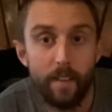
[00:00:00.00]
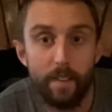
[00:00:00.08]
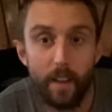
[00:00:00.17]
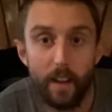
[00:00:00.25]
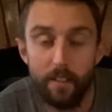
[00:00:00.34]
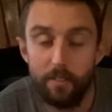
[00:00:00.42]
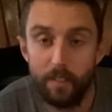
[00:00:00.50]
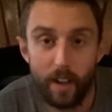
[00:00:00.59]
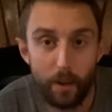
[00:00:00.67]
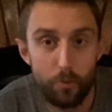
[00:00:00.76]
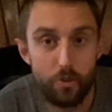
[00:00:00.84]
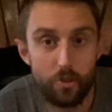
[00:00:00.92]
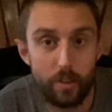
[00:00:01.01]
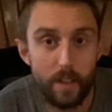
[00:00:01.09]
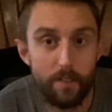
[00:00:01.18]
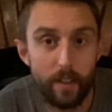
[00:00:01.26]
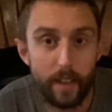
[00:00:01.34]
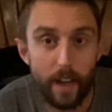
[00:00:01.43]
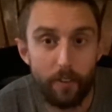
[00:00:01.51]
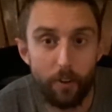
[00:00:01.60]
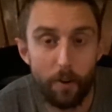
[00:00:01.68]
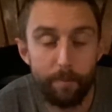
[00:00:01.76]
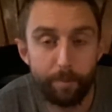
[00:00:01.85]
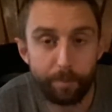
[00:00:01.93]
then I would just leave it and carry
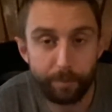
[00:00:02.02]
on.